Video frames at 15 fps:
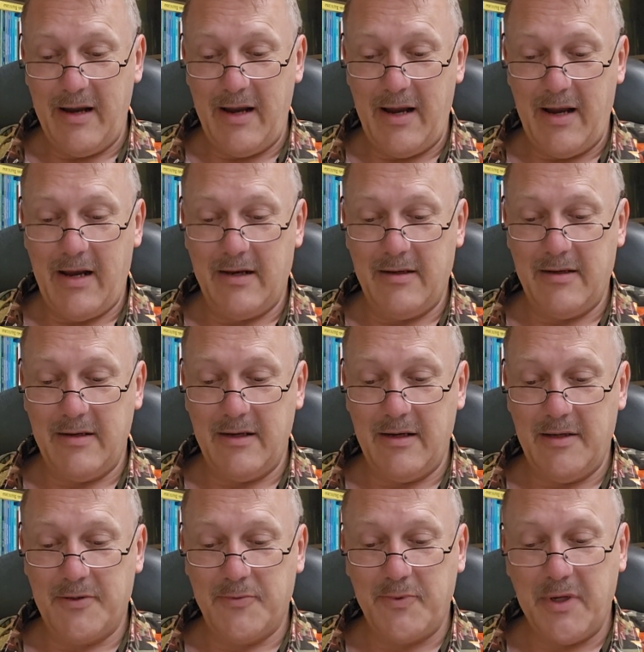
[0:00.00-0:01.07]
And
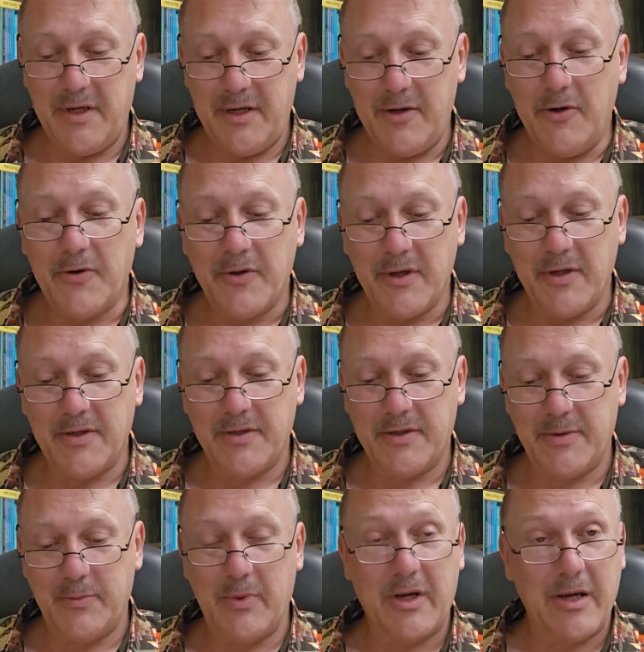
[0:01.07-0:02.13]
as we hear this,
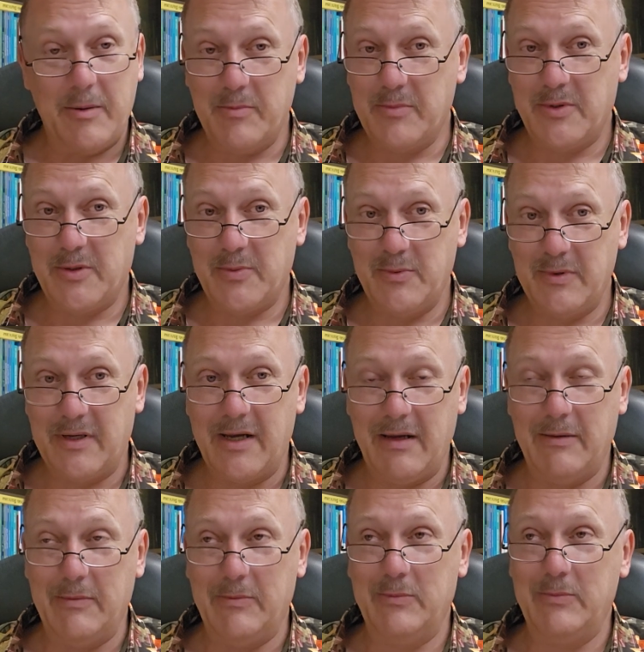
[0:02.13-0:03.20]
it becomes,
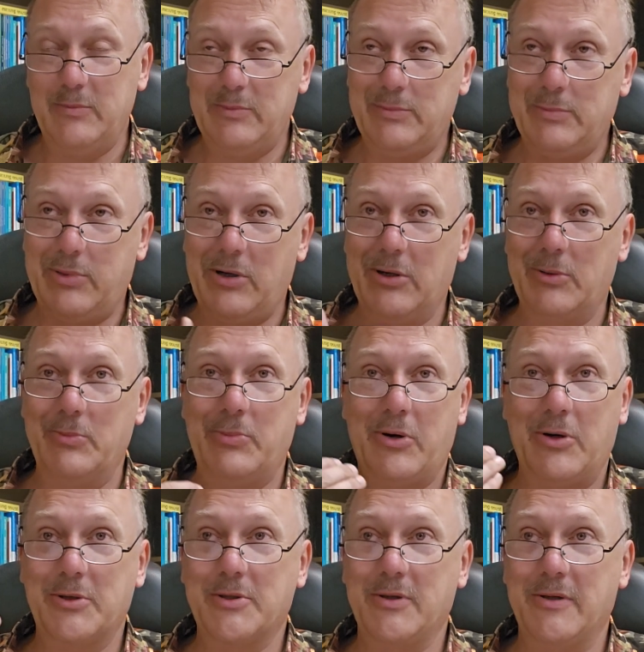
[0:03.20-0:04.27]
again, part and
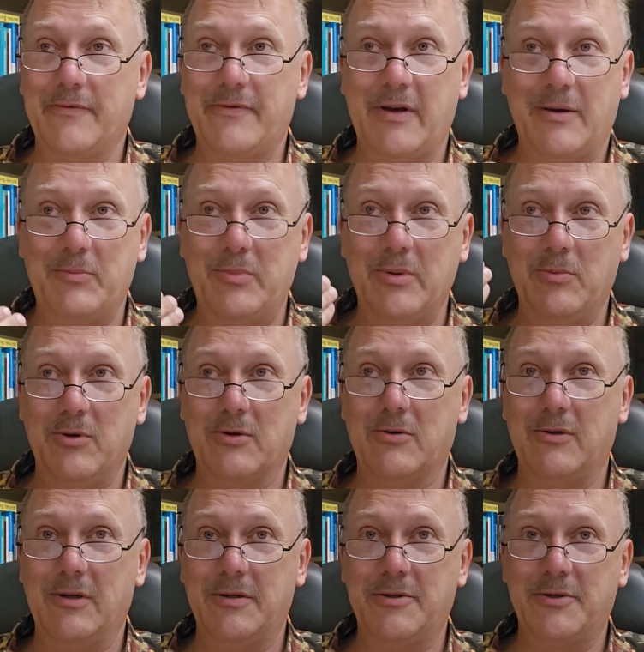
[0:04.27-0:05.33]
parcel of that
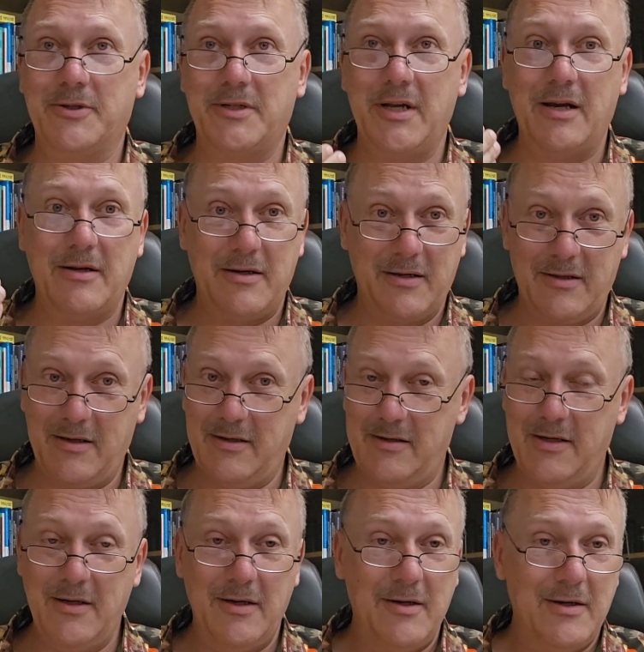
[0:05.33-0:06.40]
biblical understanding that,
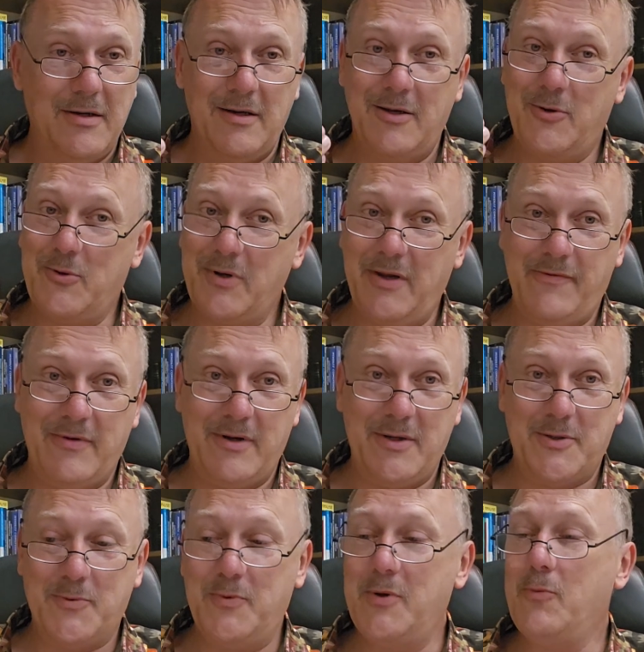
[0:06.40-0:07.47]
you know, even
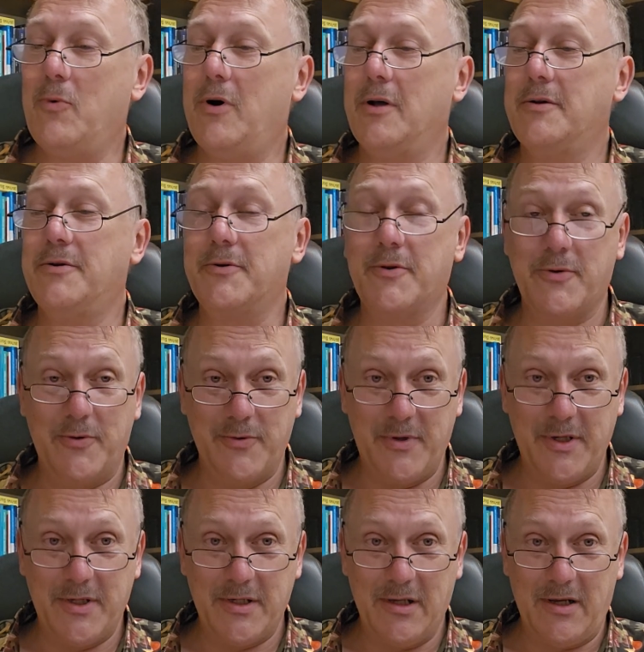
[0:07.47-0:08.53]
as we wander through
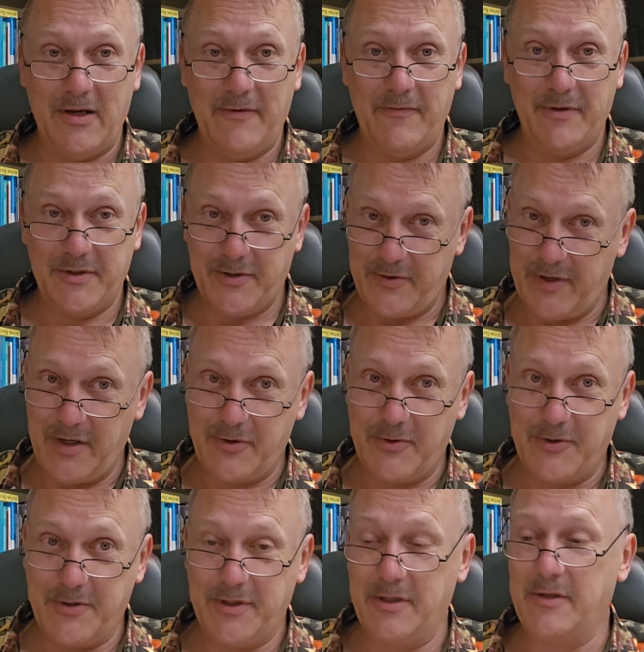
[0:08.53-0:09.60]
this life as
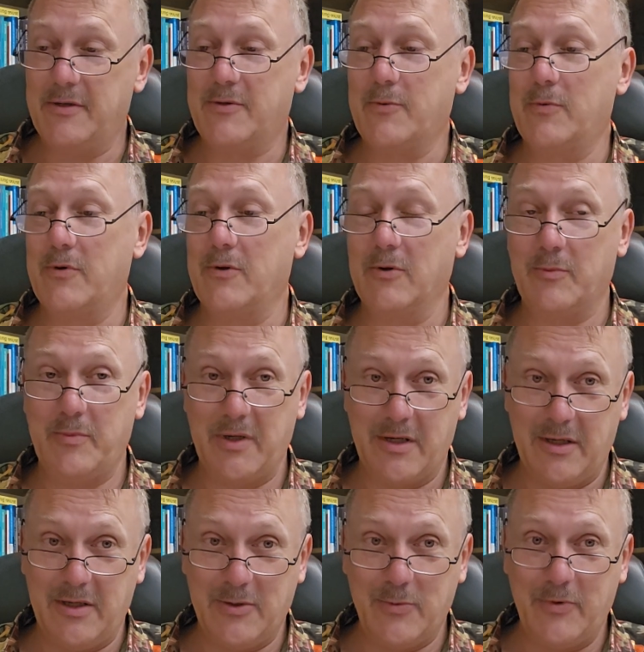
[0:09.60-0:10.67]
strangers in this world
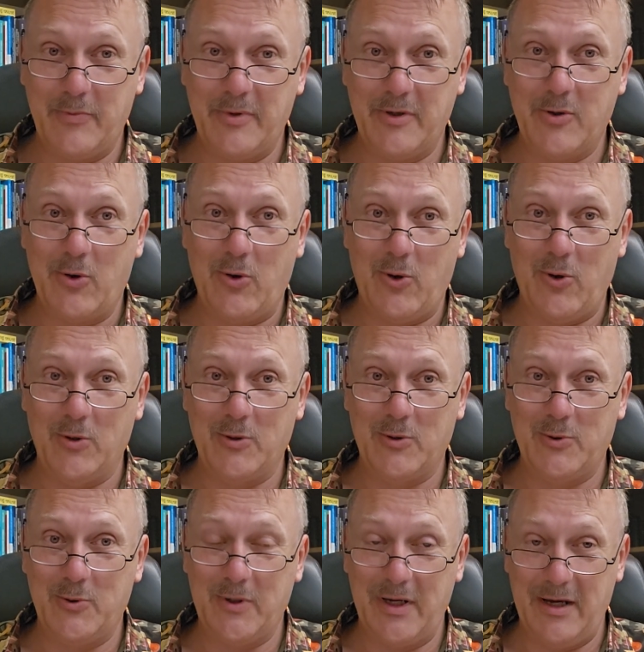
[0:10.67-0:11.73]
because we've been called
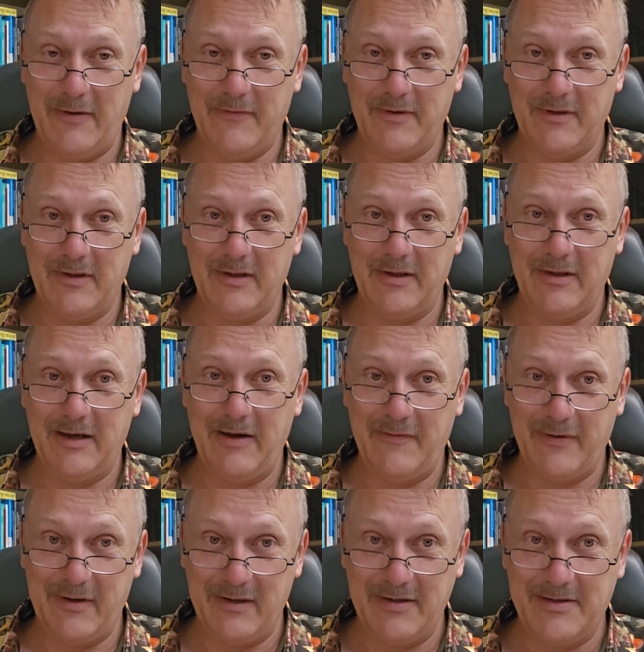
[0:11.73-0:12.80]
to a heavenly,
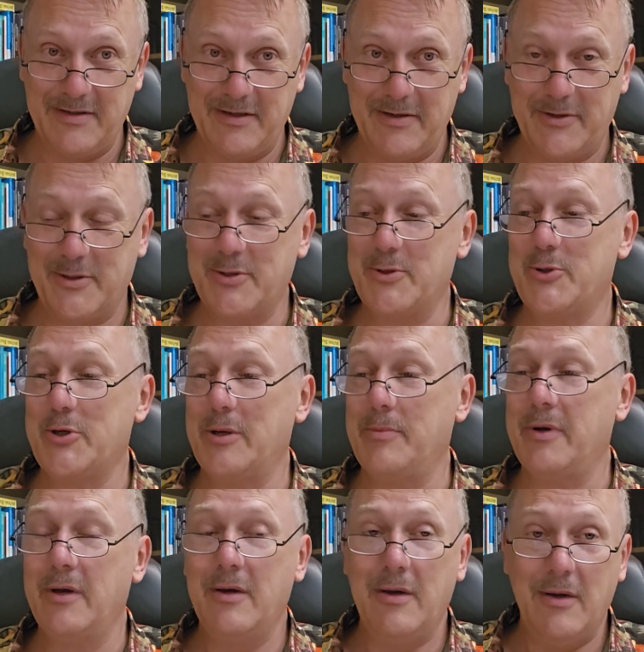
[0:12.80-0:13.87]
heavenly
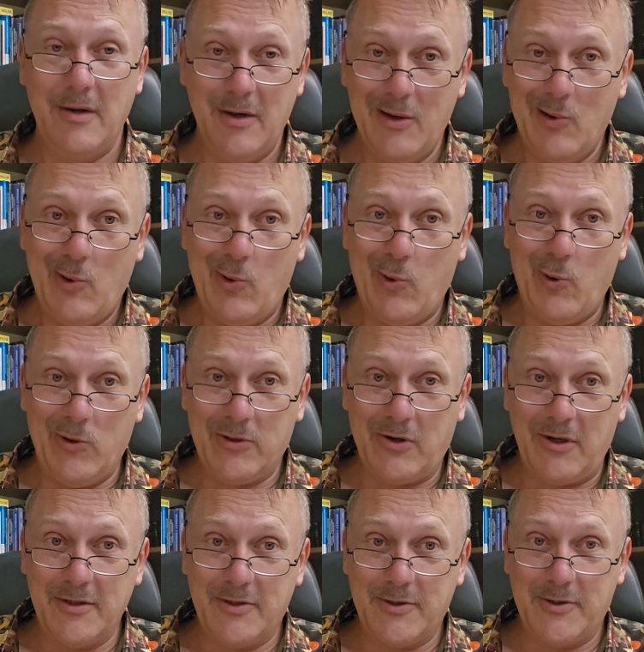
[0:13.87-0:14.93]
citizenship, hold
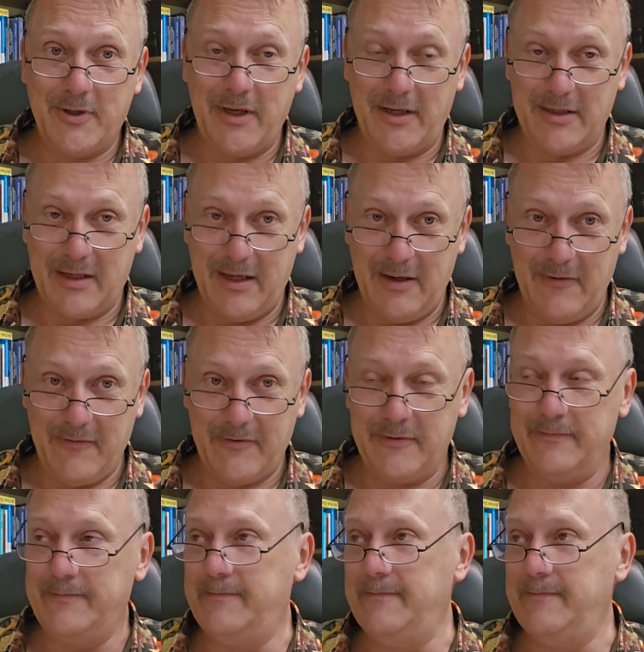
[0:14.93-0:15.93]
on to that gift,